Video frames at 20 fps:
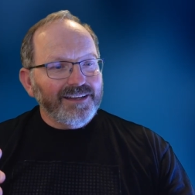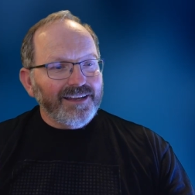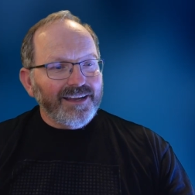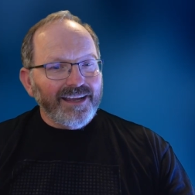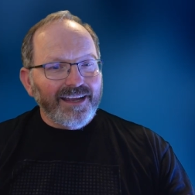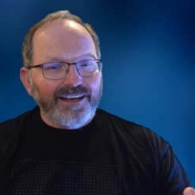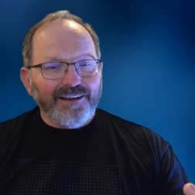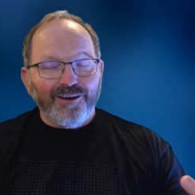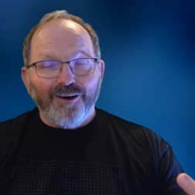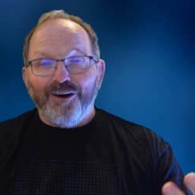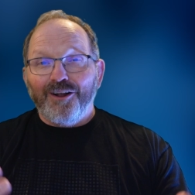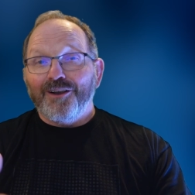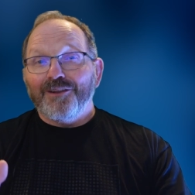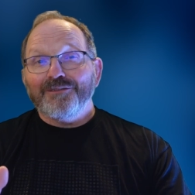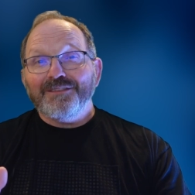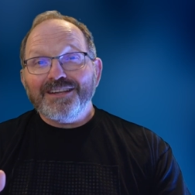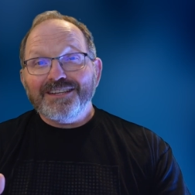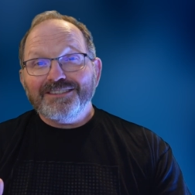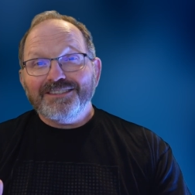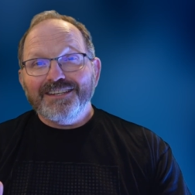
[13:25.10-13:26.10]
And all of
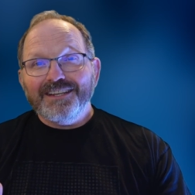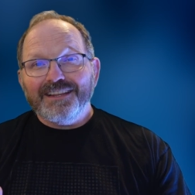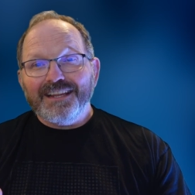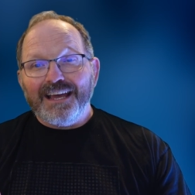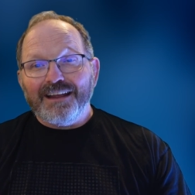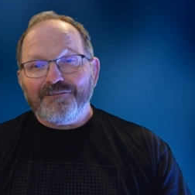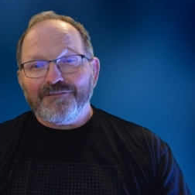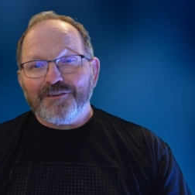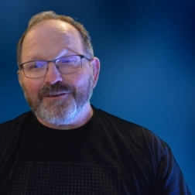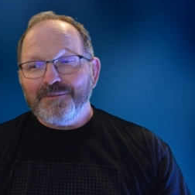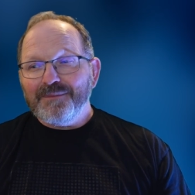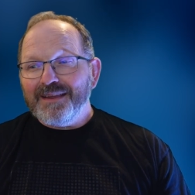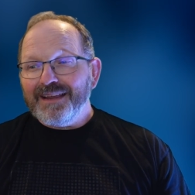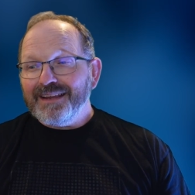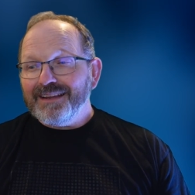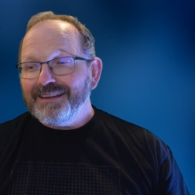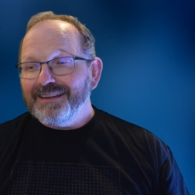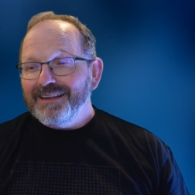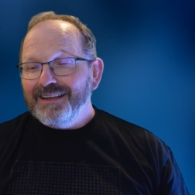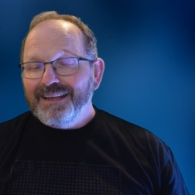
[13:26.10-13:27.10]
these did that for
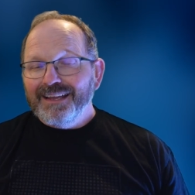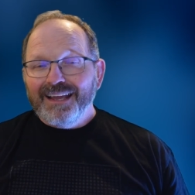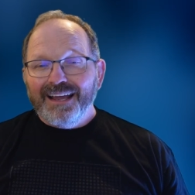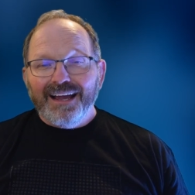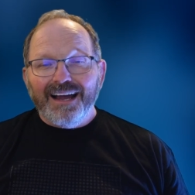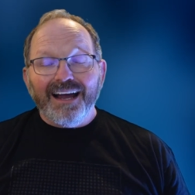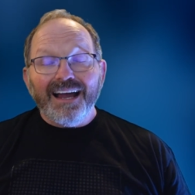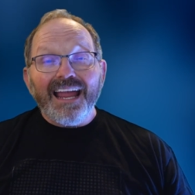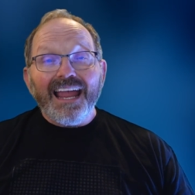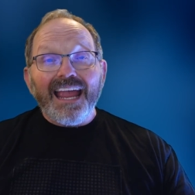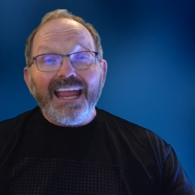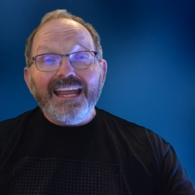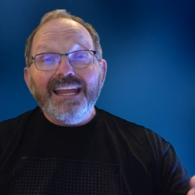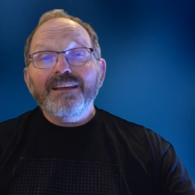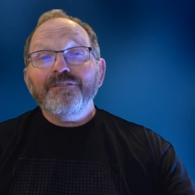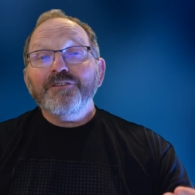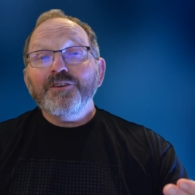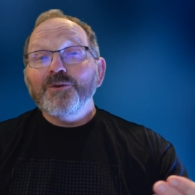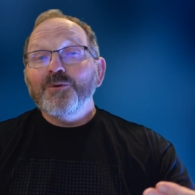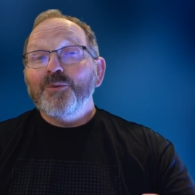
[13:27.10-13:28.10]
me.
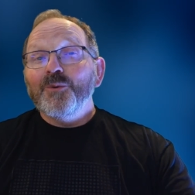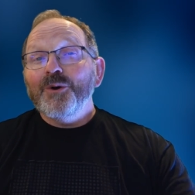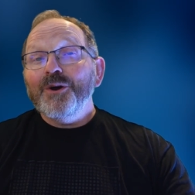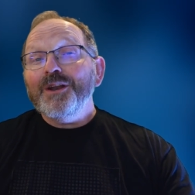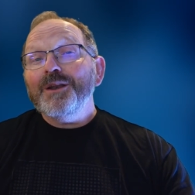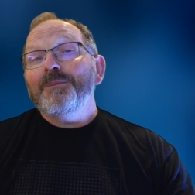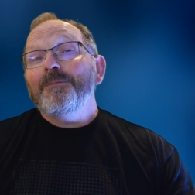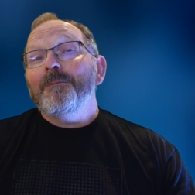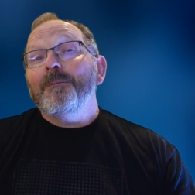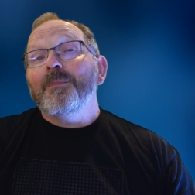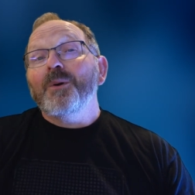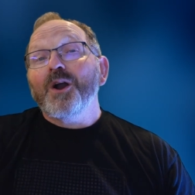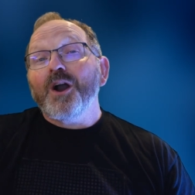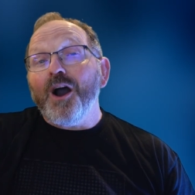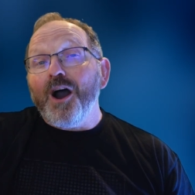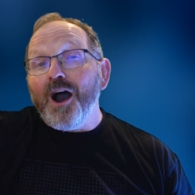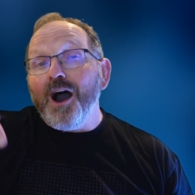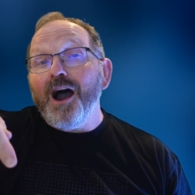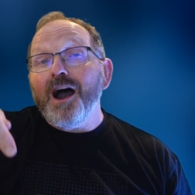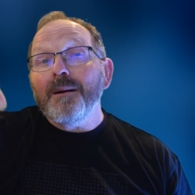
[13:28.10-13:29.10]
If you would,
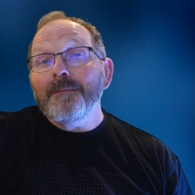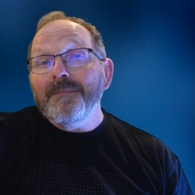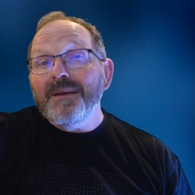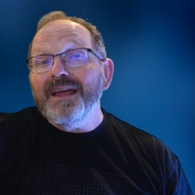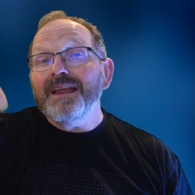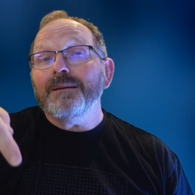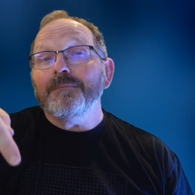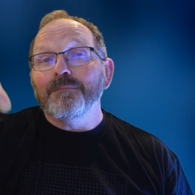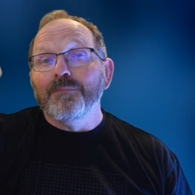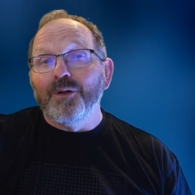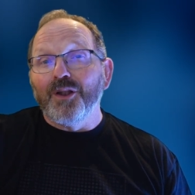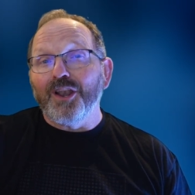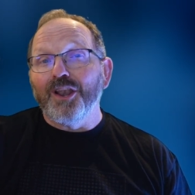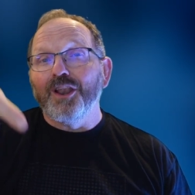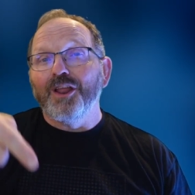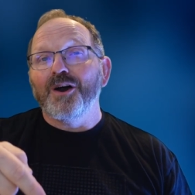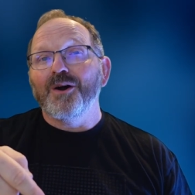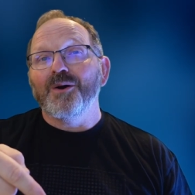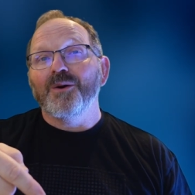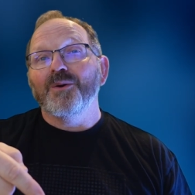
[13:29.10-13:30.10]
comment
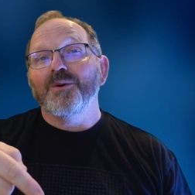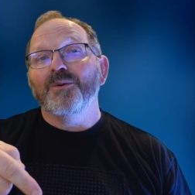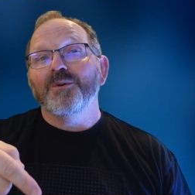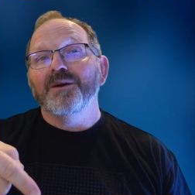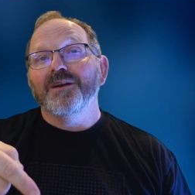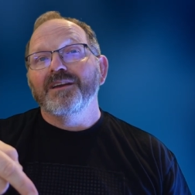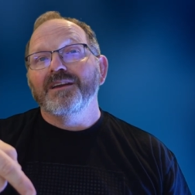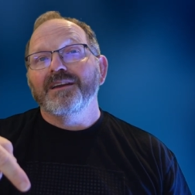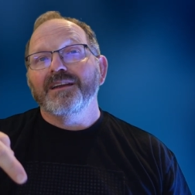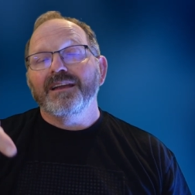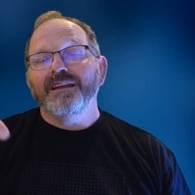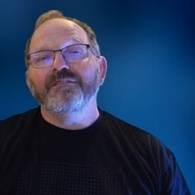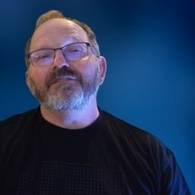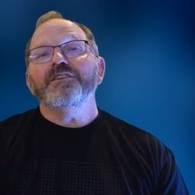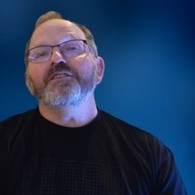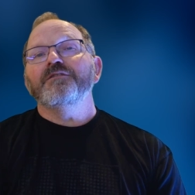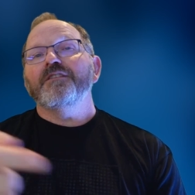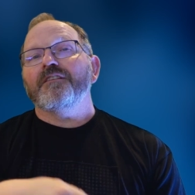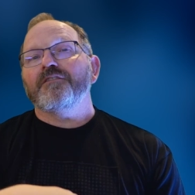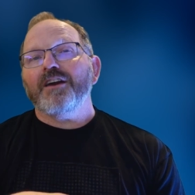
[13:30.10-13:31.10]
below if
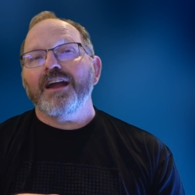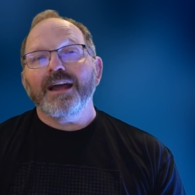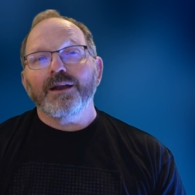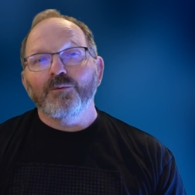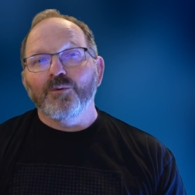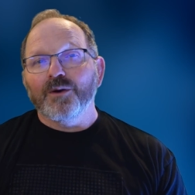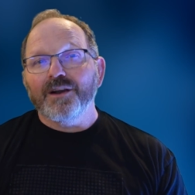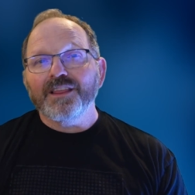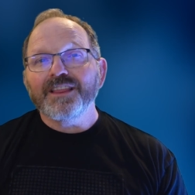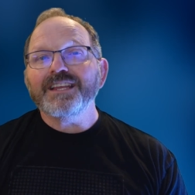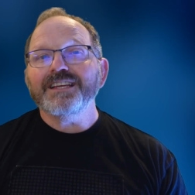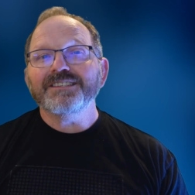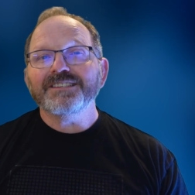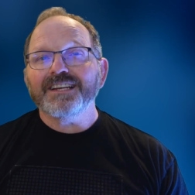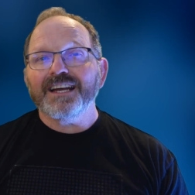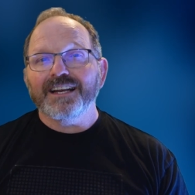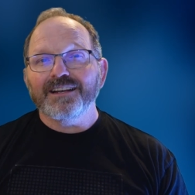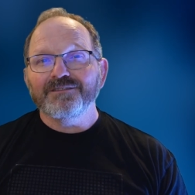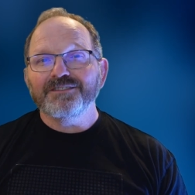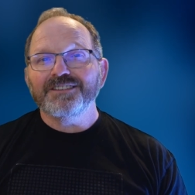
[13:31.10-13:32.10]
you've ever had one of these
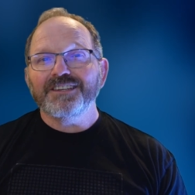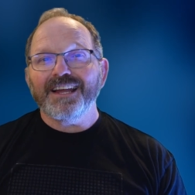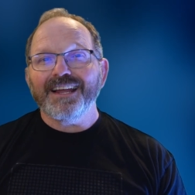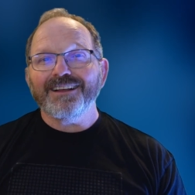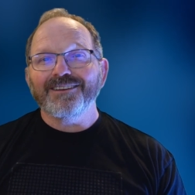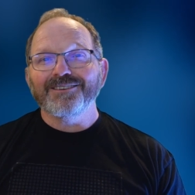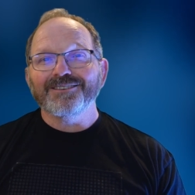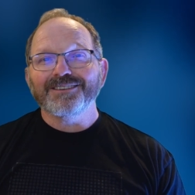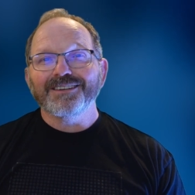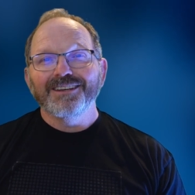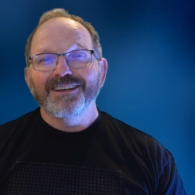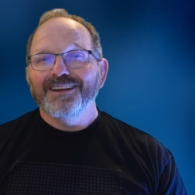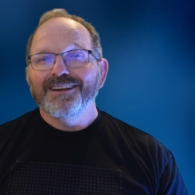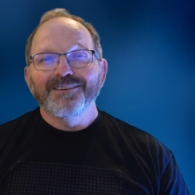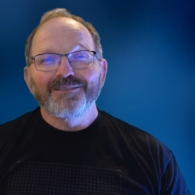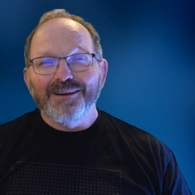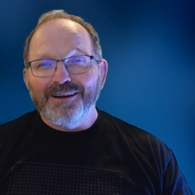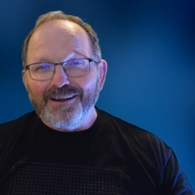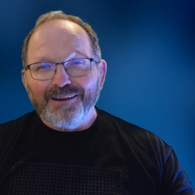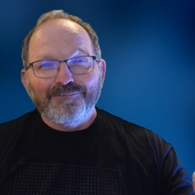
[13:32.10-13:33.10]
kind of sales.
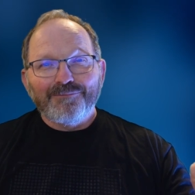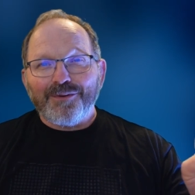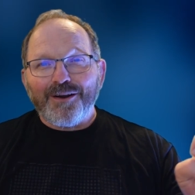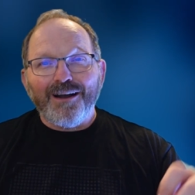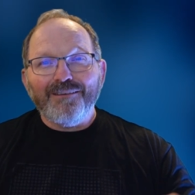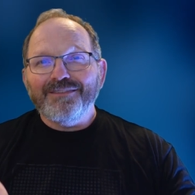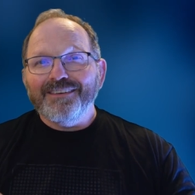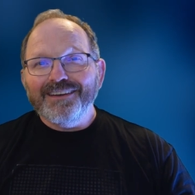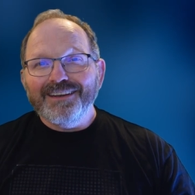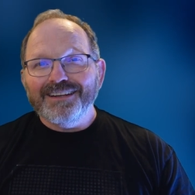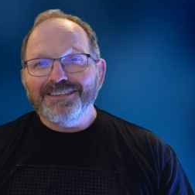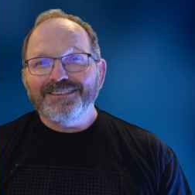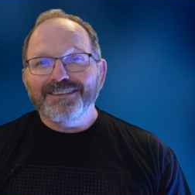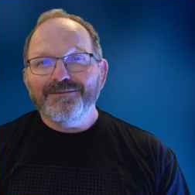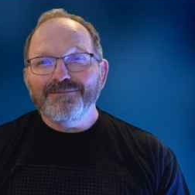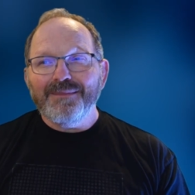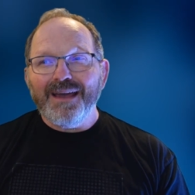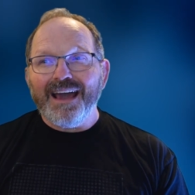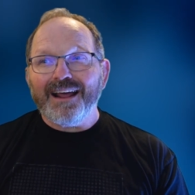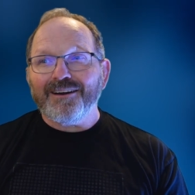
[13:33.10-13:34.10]
Profit doesn't
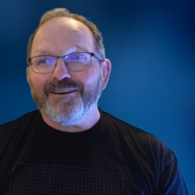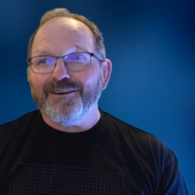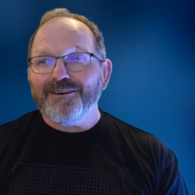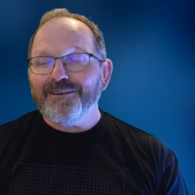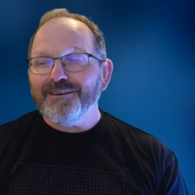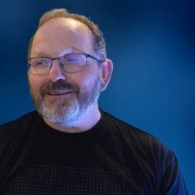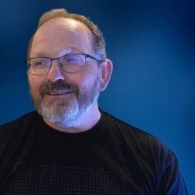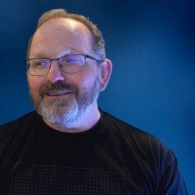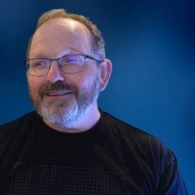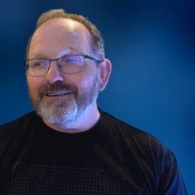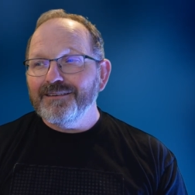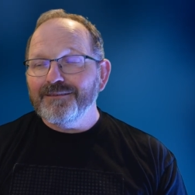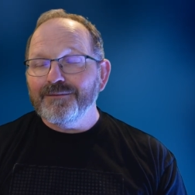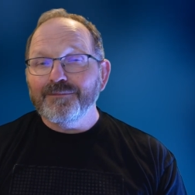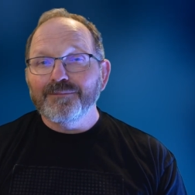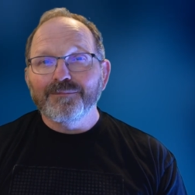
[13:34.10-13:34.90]
matter.